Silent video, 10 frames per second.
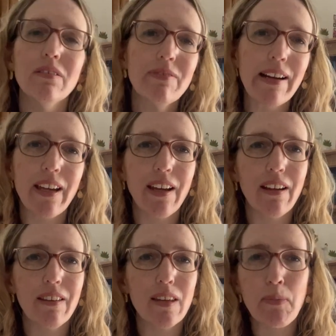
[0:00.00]

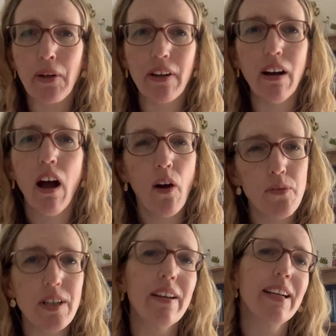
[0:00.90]
ranking the booker
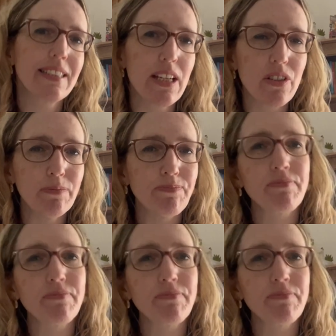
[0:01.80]
after, etc.